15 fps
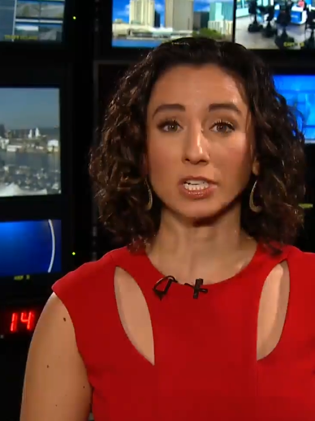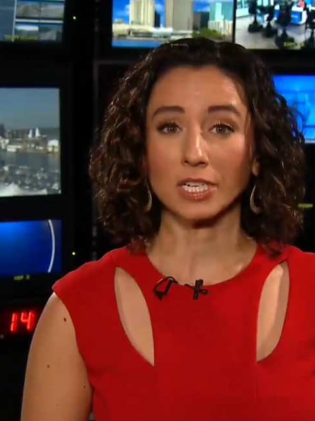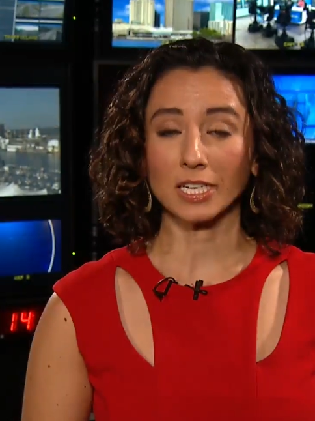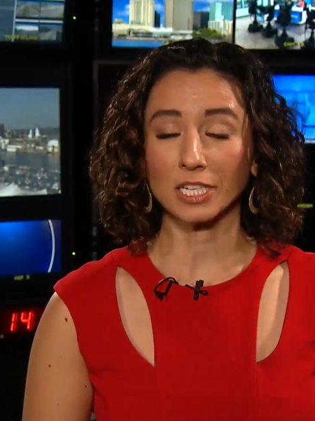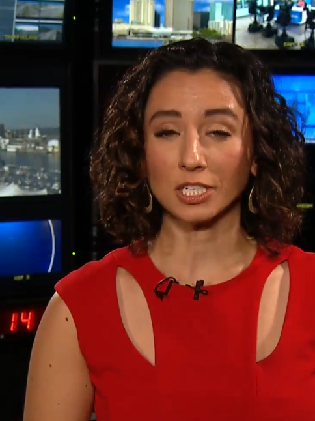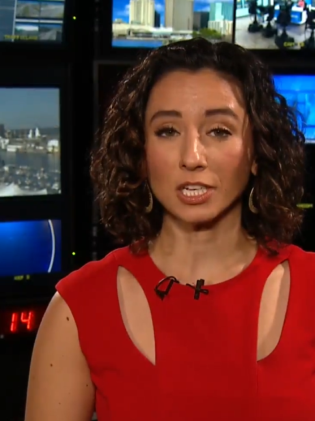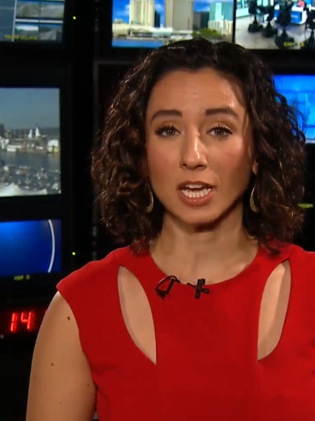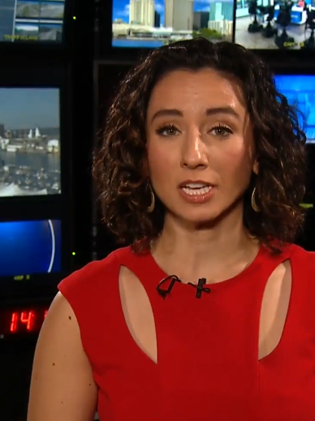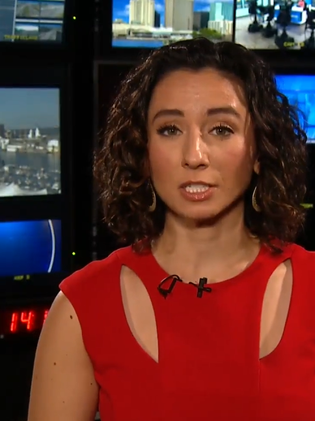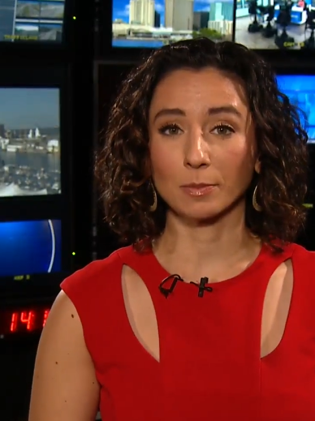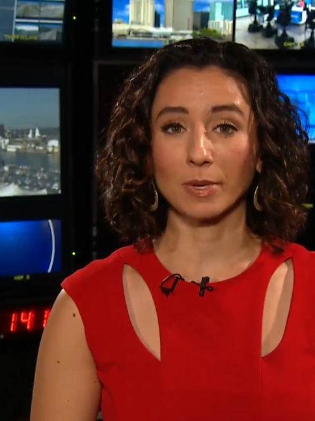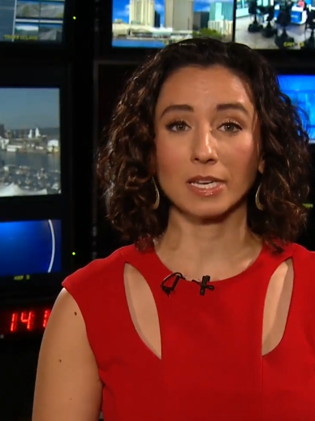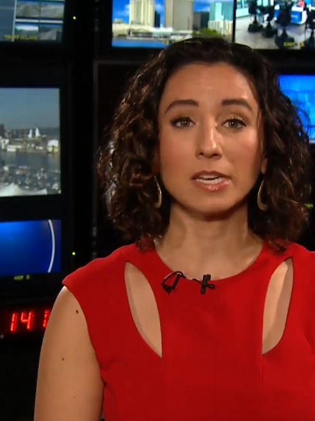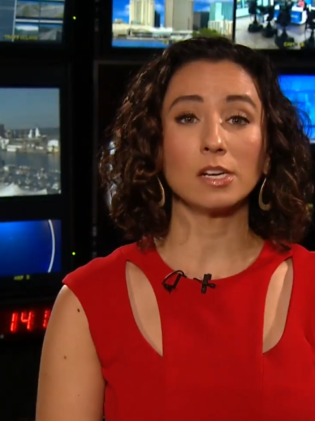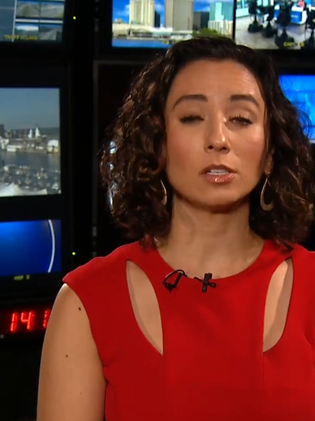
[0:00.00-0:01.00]
It has
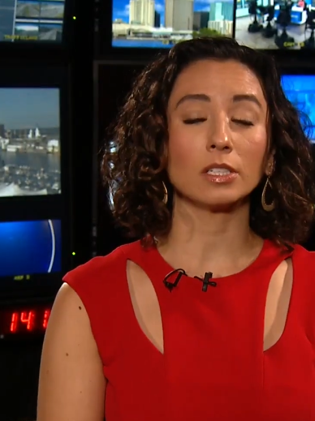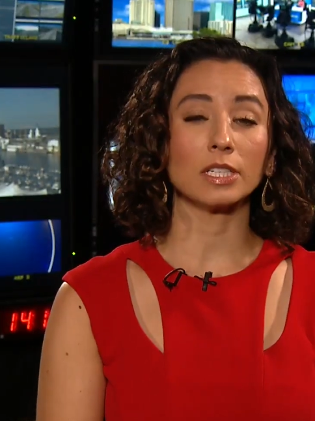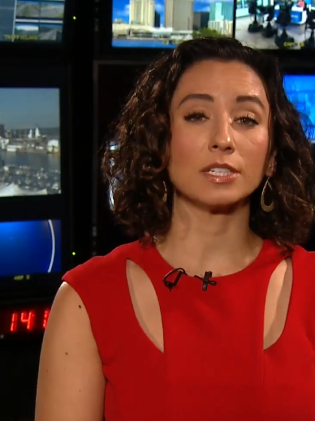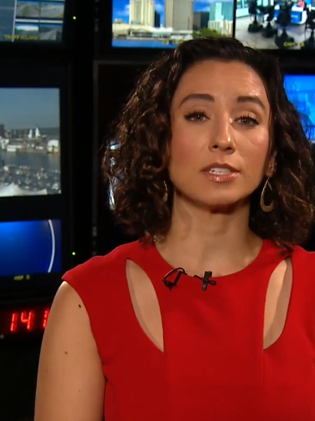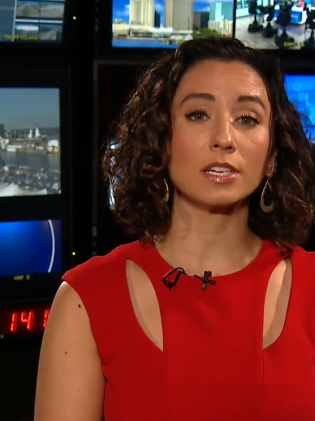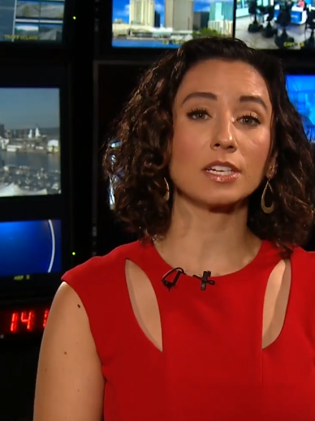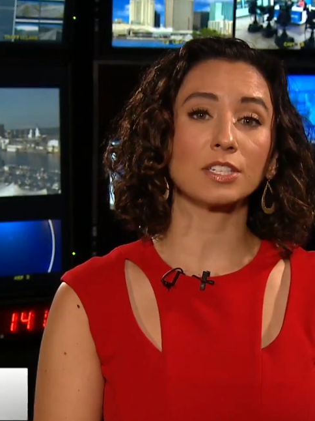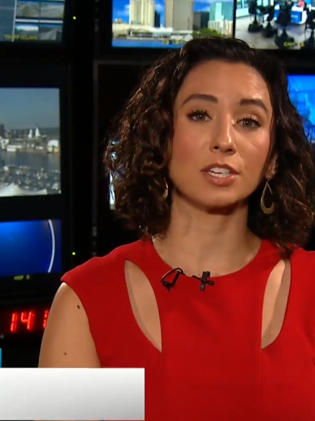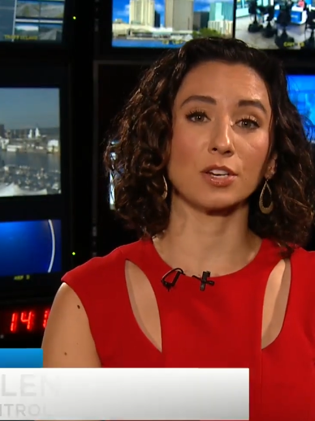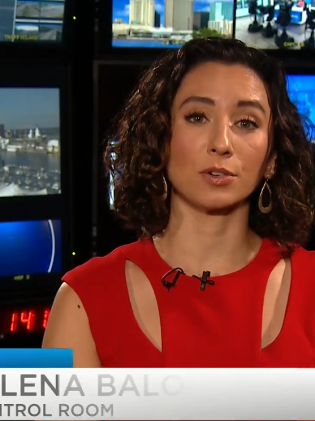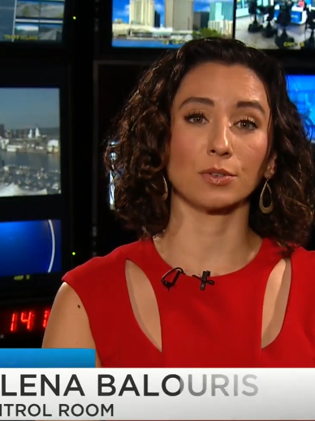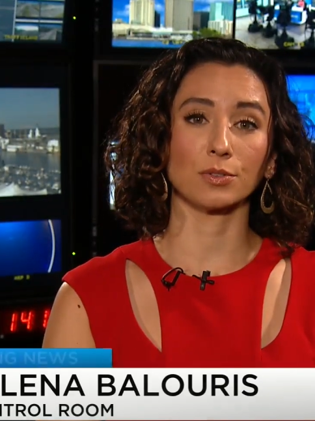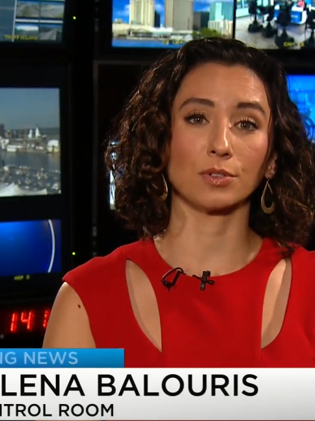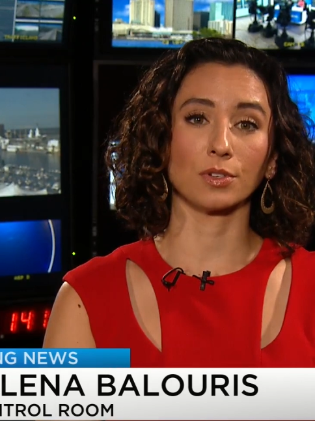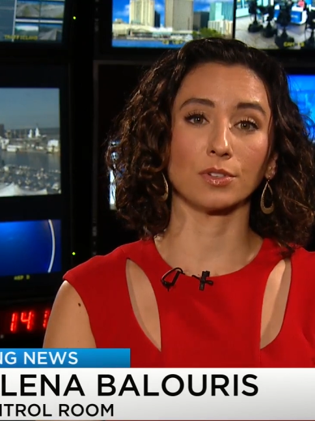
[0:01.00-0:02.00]
been nearly 6
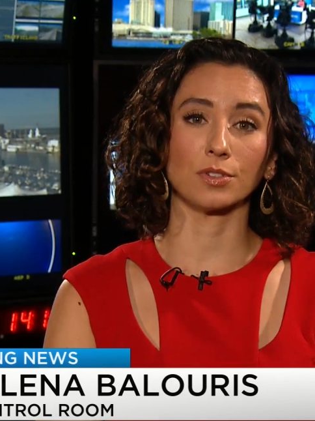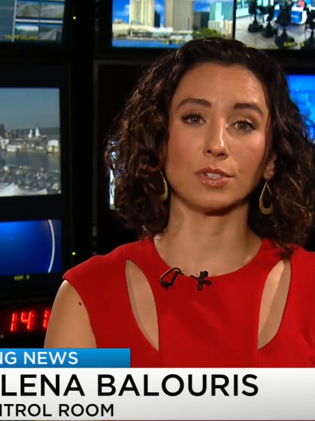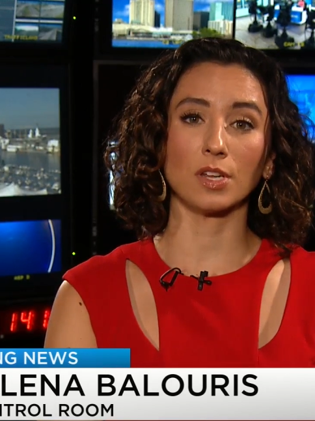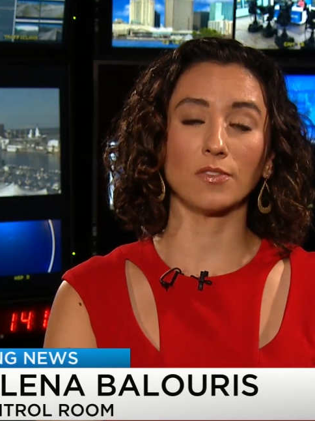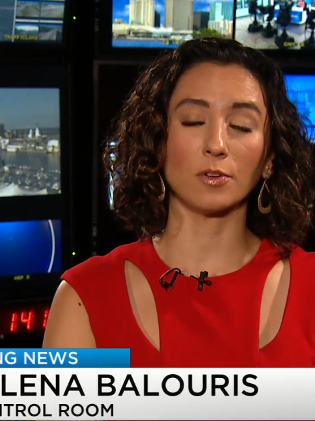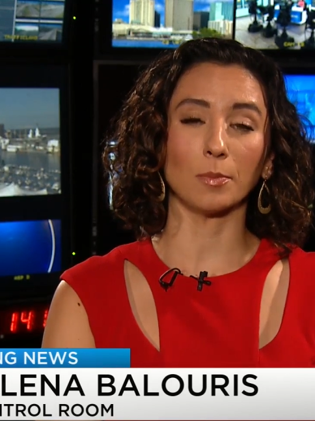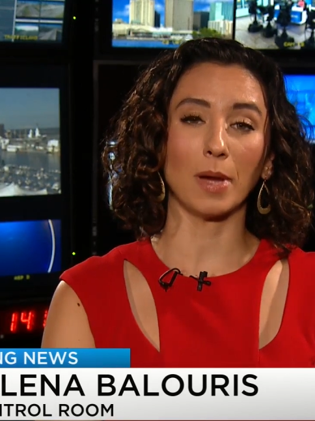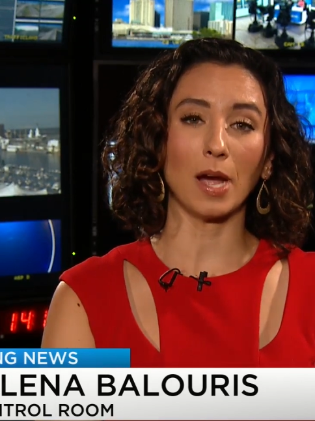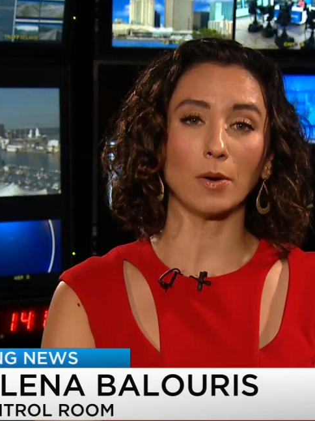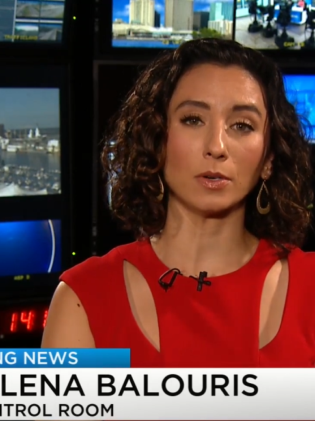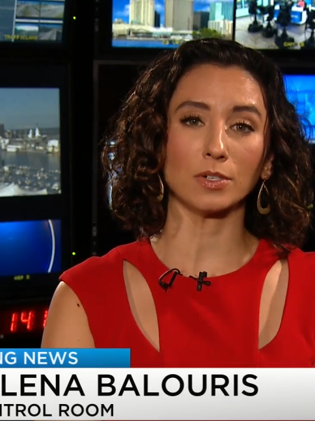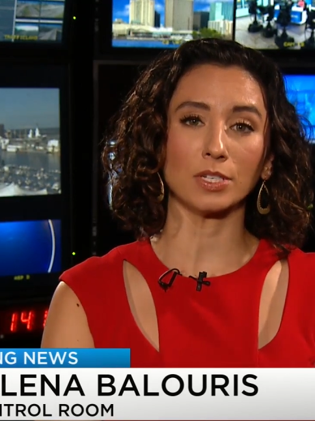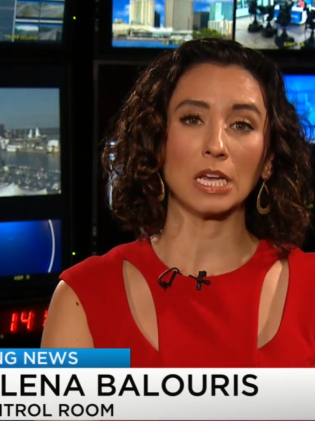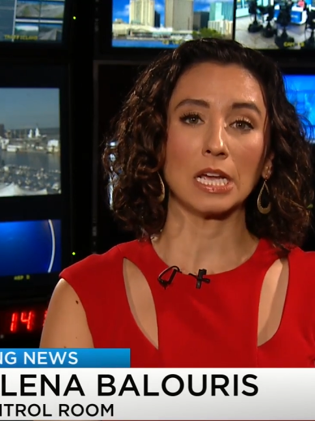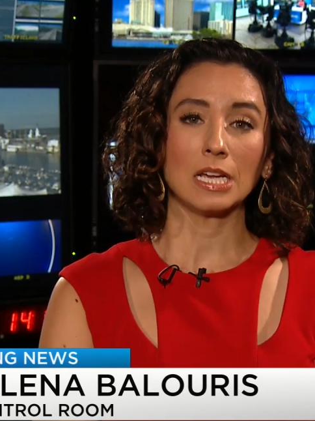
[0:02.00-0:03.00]
years since Stephen
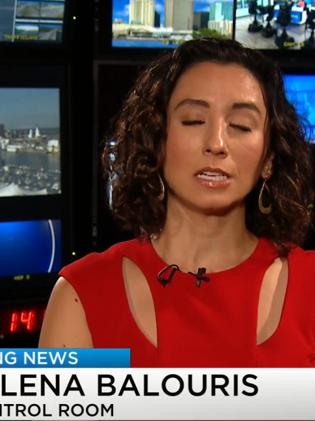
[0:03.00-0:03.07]
Powers